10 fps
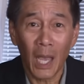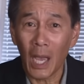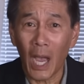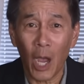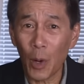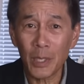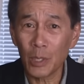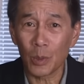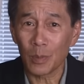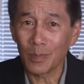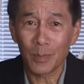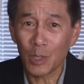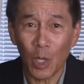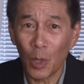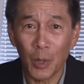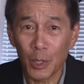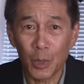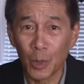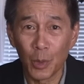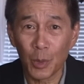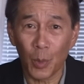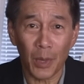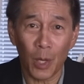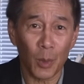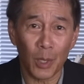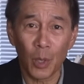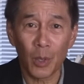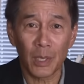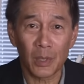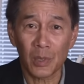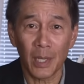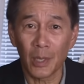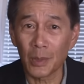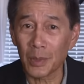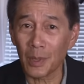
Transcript: How do you tell the truth without hurting sales?